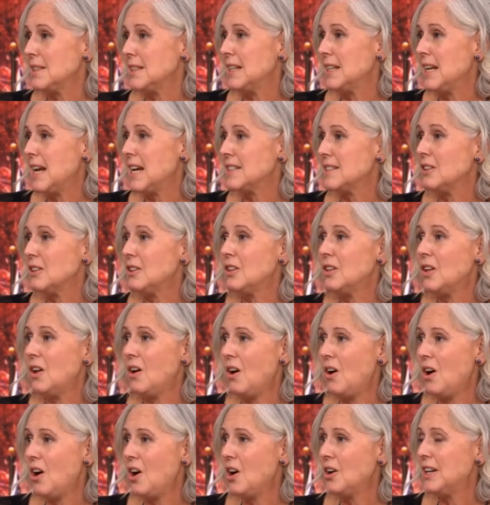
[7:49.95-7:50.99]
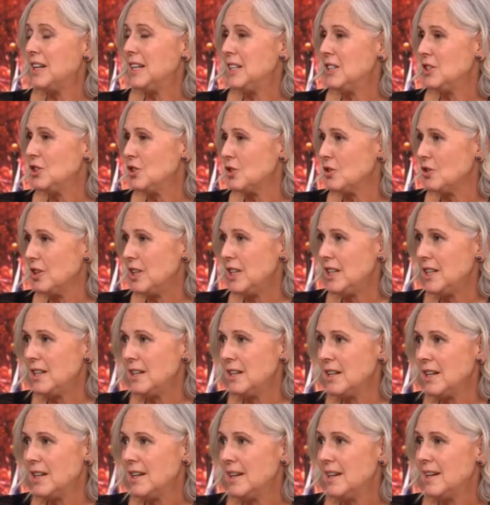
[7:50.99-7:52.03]
It has a long history
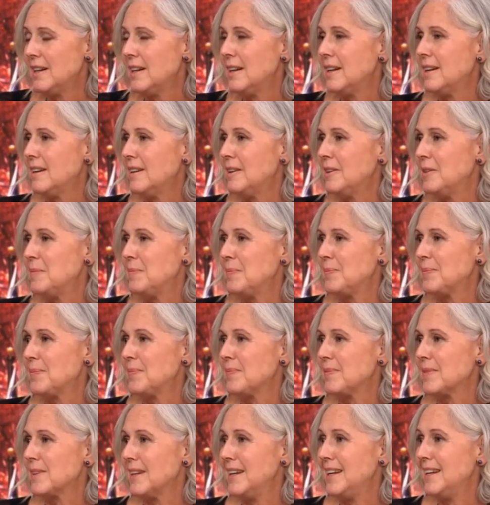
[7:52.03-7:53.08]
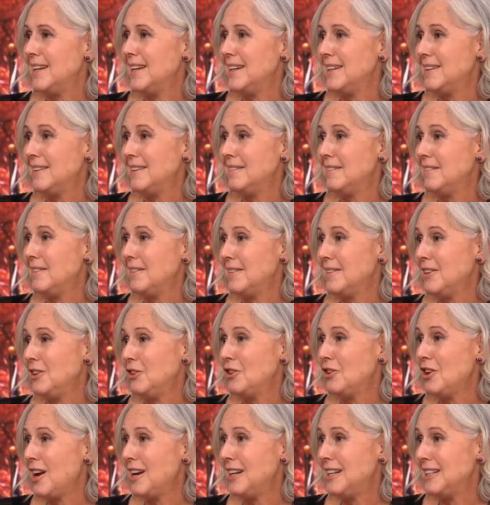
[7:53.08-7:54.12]
in the
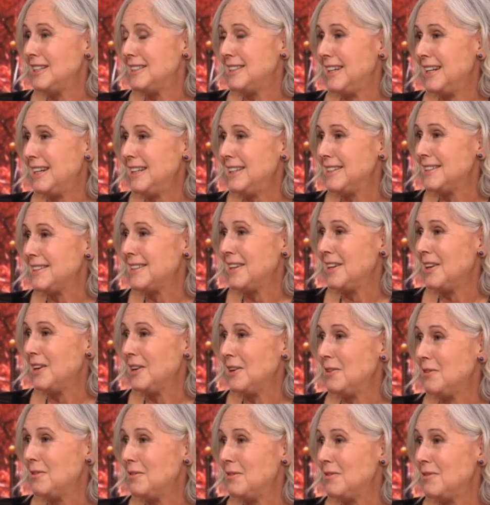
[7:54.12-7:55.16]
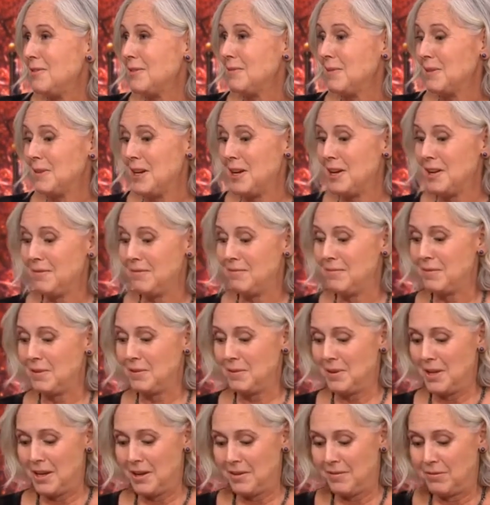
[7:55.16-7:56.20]
United States of
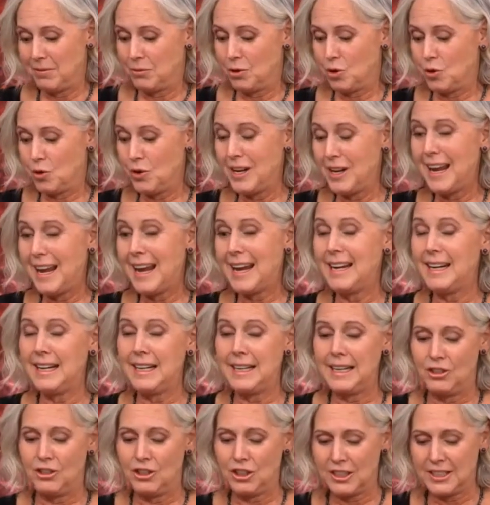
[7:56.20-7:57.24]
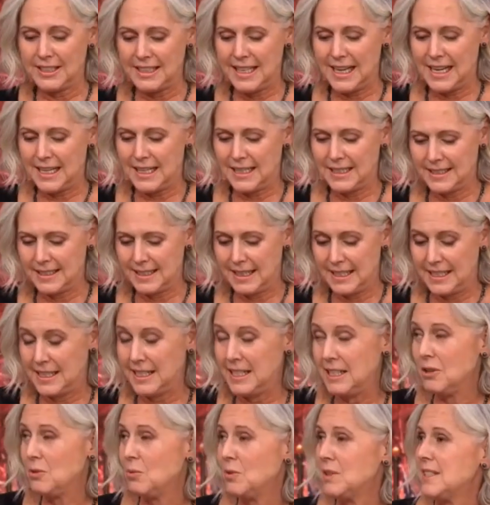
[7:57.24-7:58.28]
creating, just as
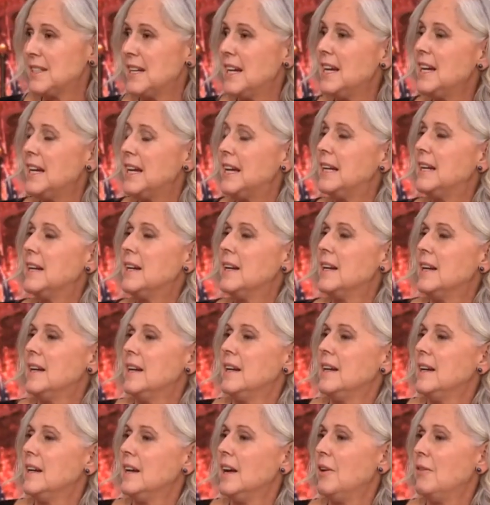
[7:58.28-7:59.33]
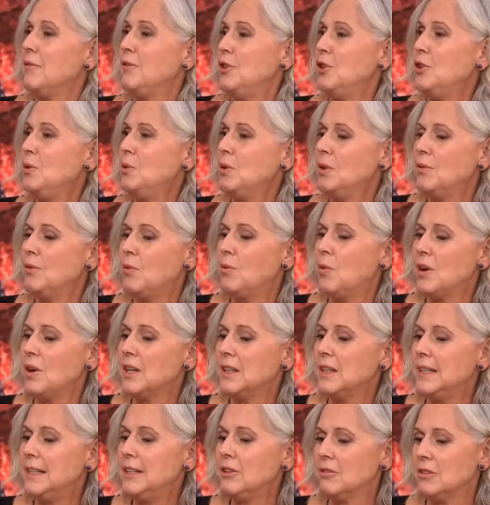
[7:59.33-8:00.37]
Anthea was saying, a view of what a
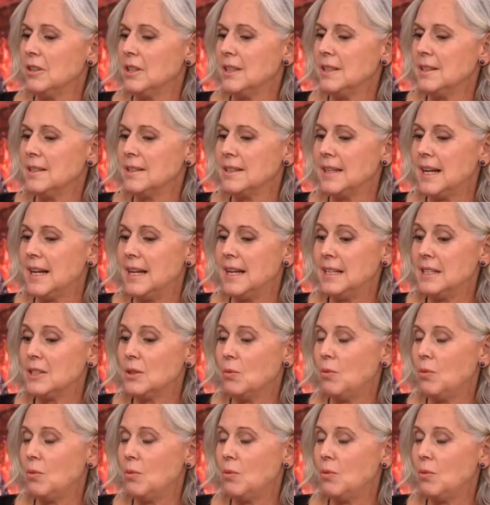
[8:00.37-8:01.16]
leader is, and it's a